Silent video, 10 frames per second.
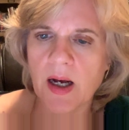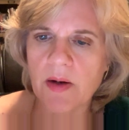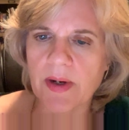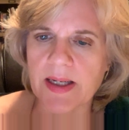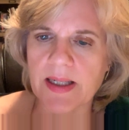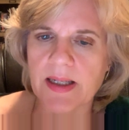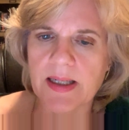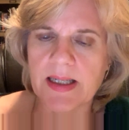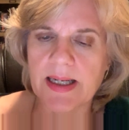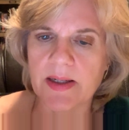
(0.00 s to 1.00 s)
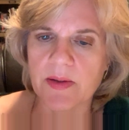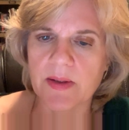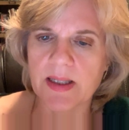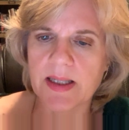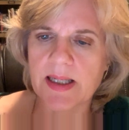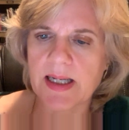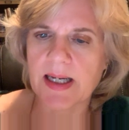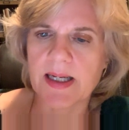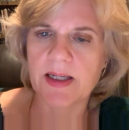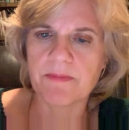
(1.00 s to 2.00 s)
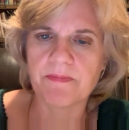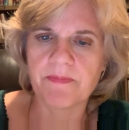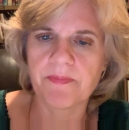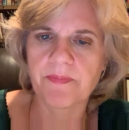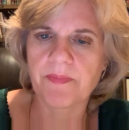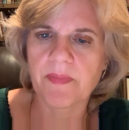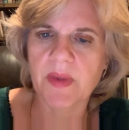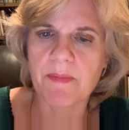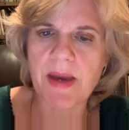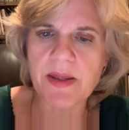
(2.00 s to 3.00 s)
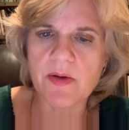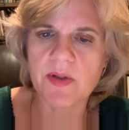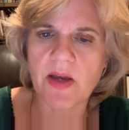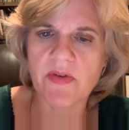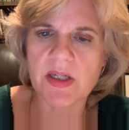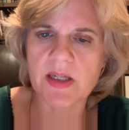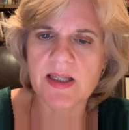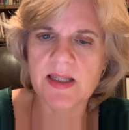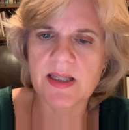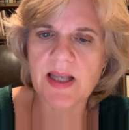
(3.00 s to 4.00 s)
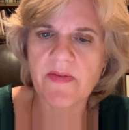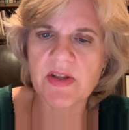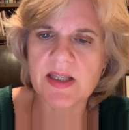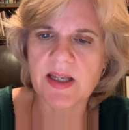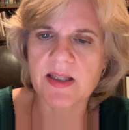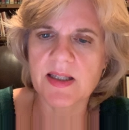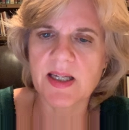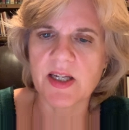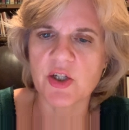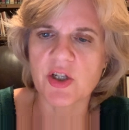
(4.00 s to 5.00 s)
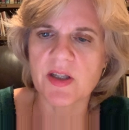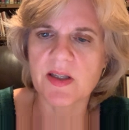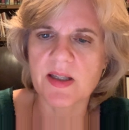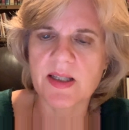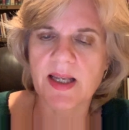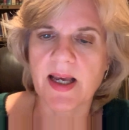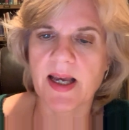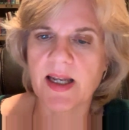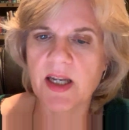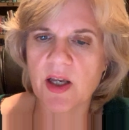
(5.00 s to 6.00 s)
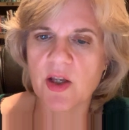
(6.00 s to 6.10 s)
All right, now in Matthew 7:16, Jesus said,